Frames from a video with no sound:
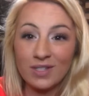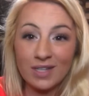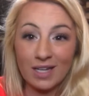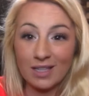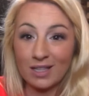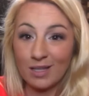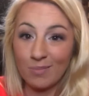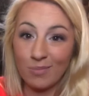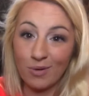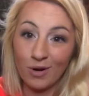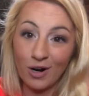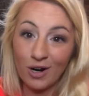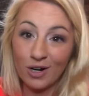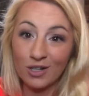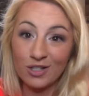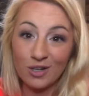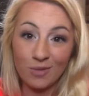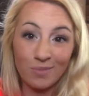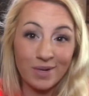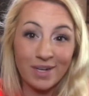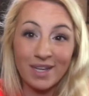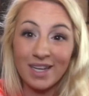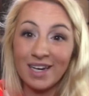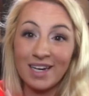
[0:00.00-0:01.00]
like the birds are
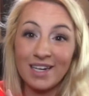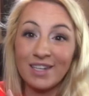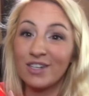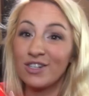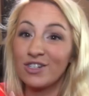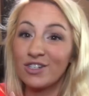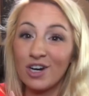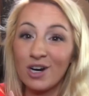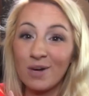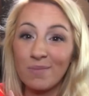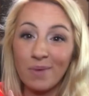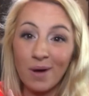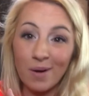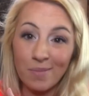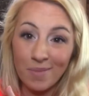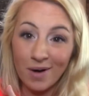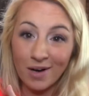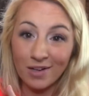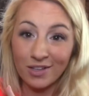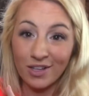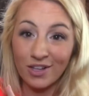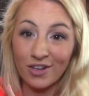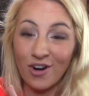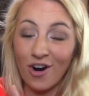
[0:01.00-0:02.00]
beginning to chirp
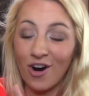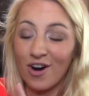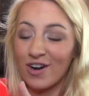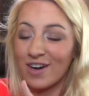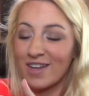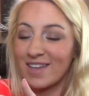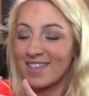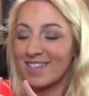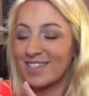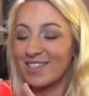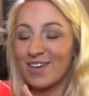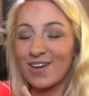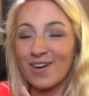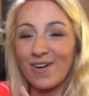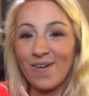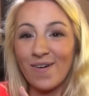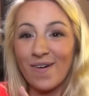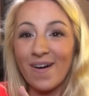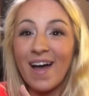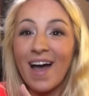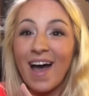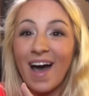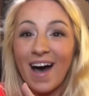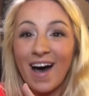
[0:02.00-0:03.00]
among the garden.
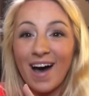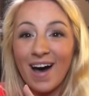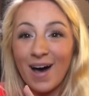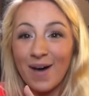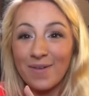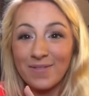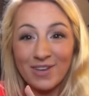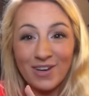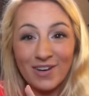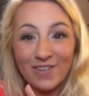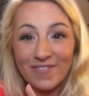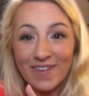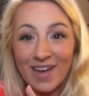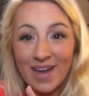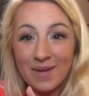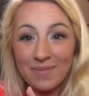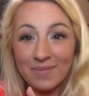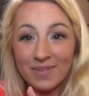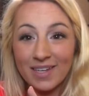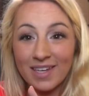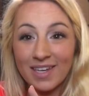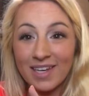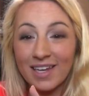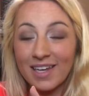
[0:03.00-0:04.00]
Your
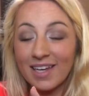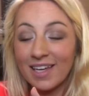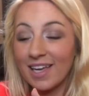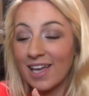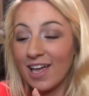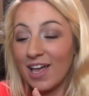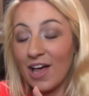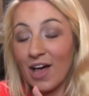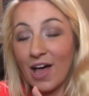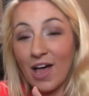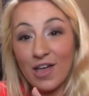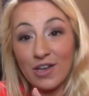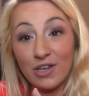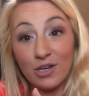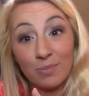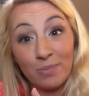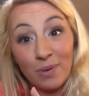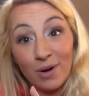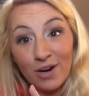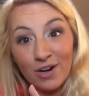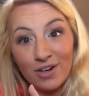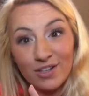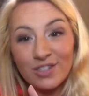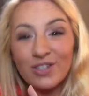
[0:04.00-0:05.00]
family and your
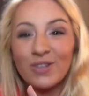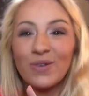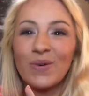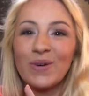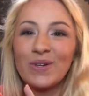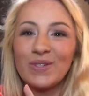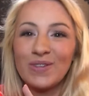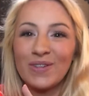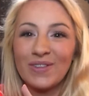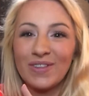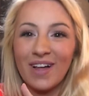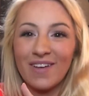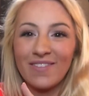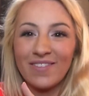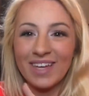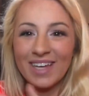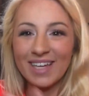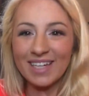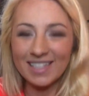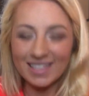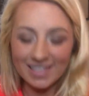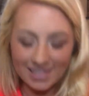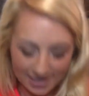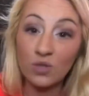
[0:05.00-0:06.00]
birds are going to love
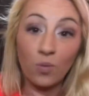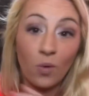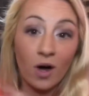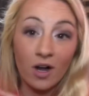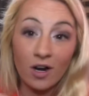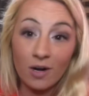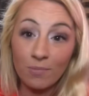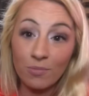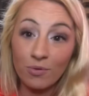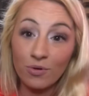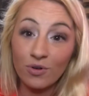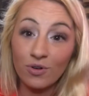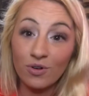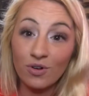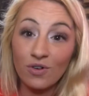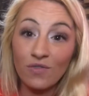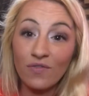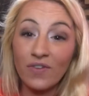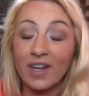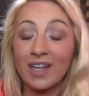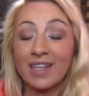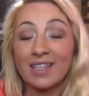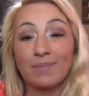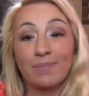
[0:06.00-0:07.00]
it.
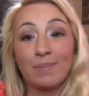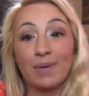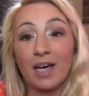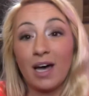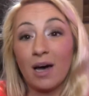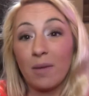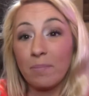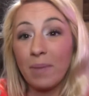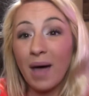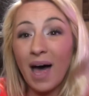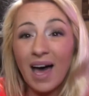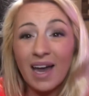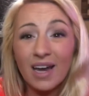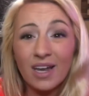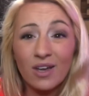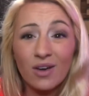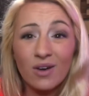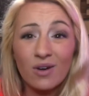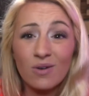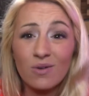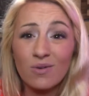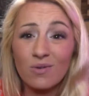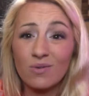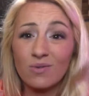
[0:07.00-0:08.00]
Waterproof. It can be on
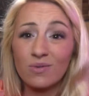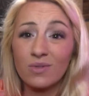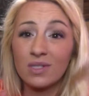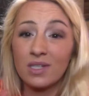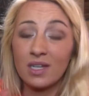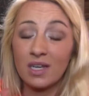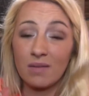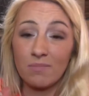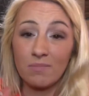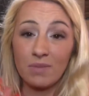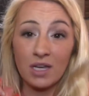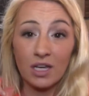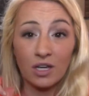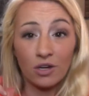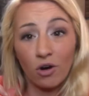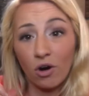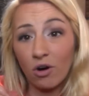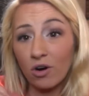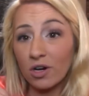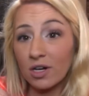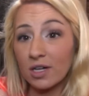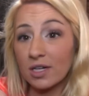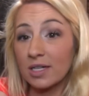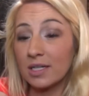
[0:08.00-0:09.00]
patios. It can be in
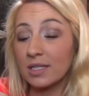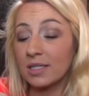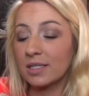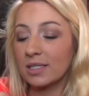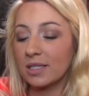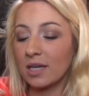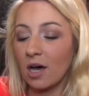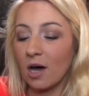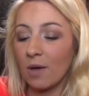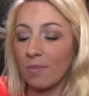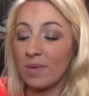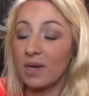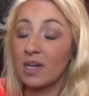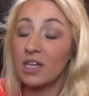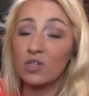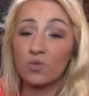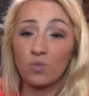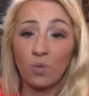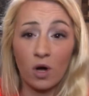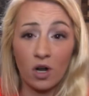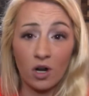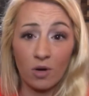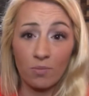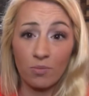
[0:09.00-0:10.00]
gardens. It
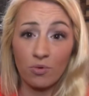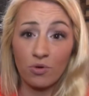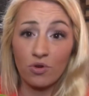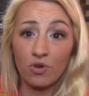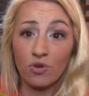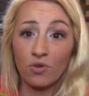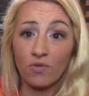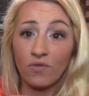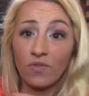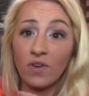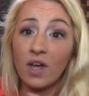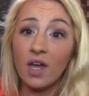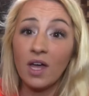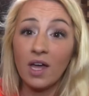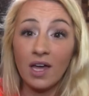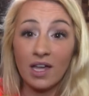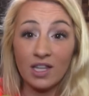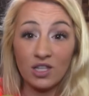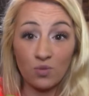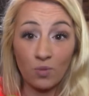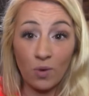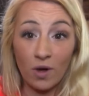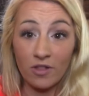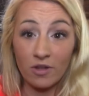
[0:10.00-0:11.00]
is waterproof.
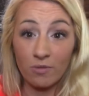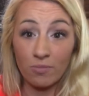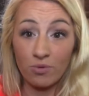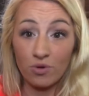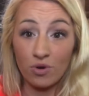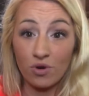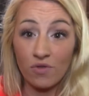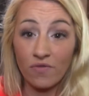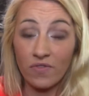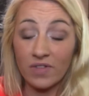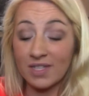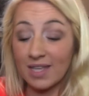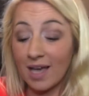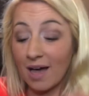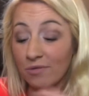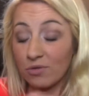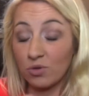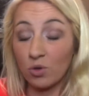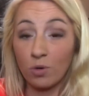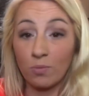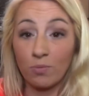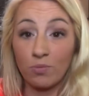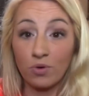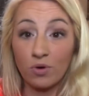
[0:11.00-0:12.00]
It's weatherproof. It's
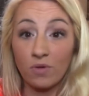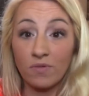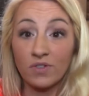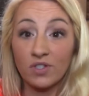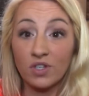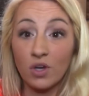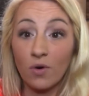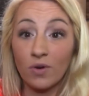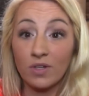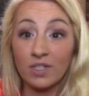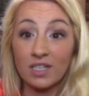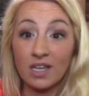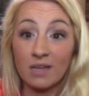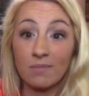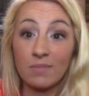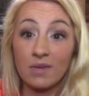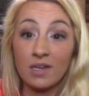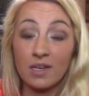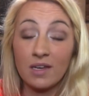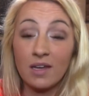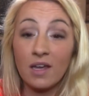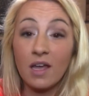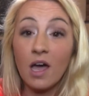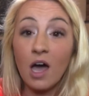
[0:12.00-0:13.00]
outdoor proof. So it's going to
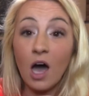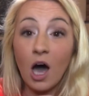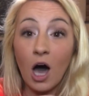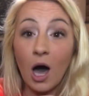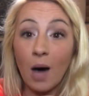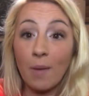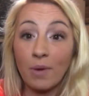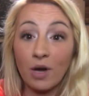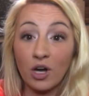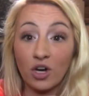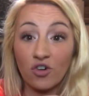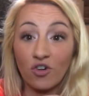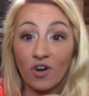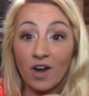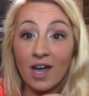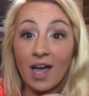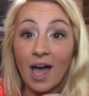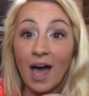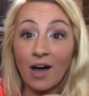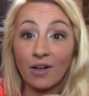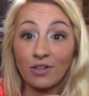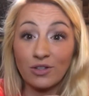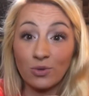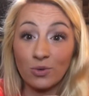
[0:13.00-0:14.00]
be a great
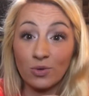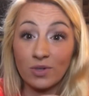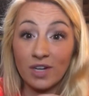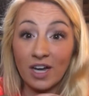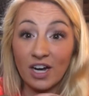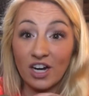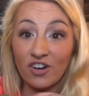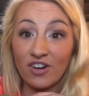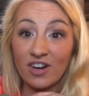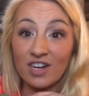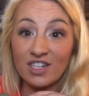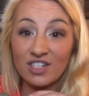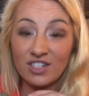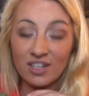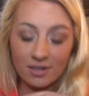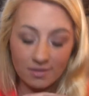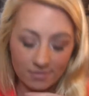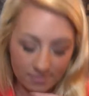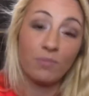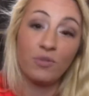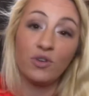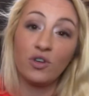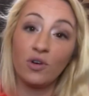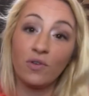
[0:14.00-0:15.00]
outdoor decoration.
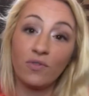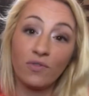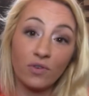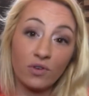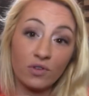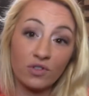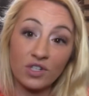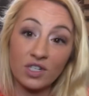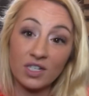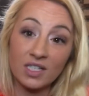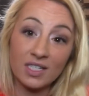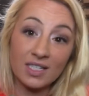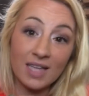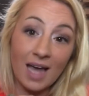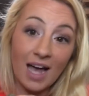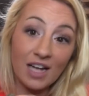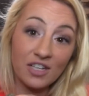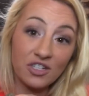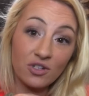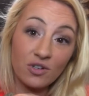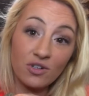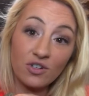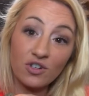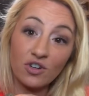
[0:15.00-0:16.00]
Beautiful just
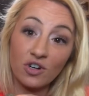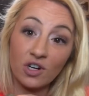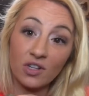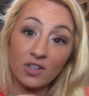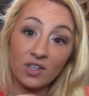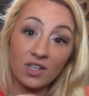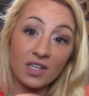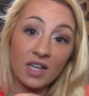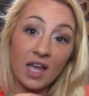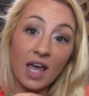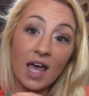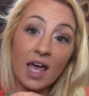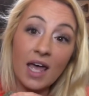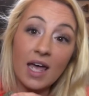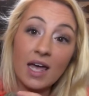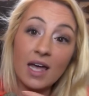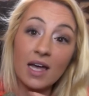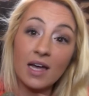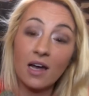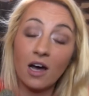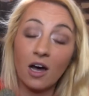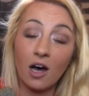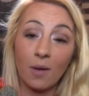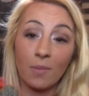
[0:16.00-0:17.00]
statue during the
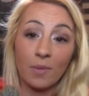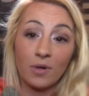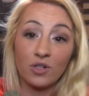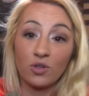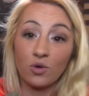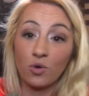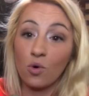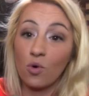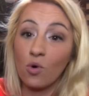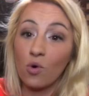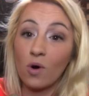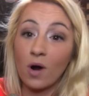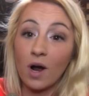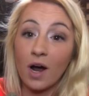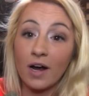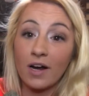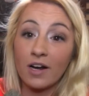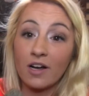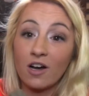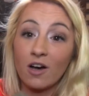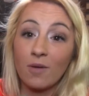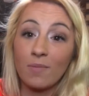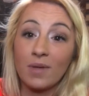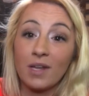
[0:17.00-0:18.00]
day, a decor
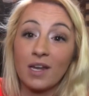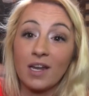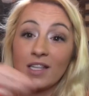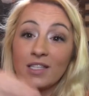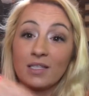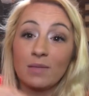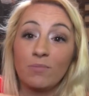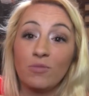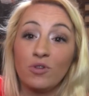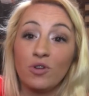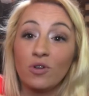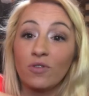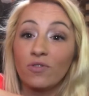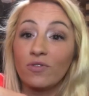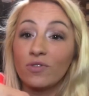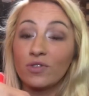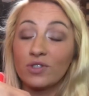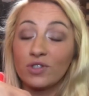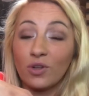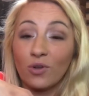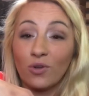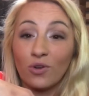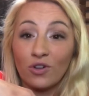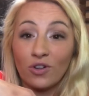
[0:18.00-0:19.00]
item, and it's a beautiful
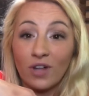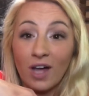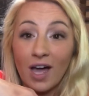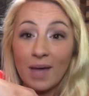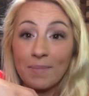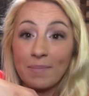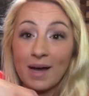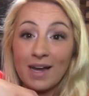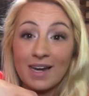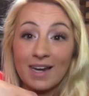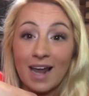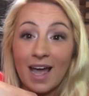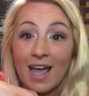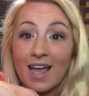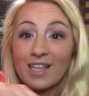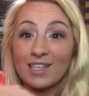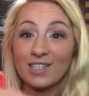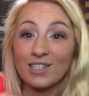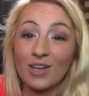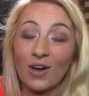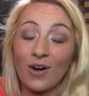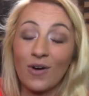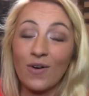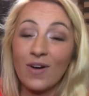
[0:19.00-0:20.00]
solar light by night.
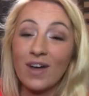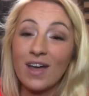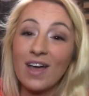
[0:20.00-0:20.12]
So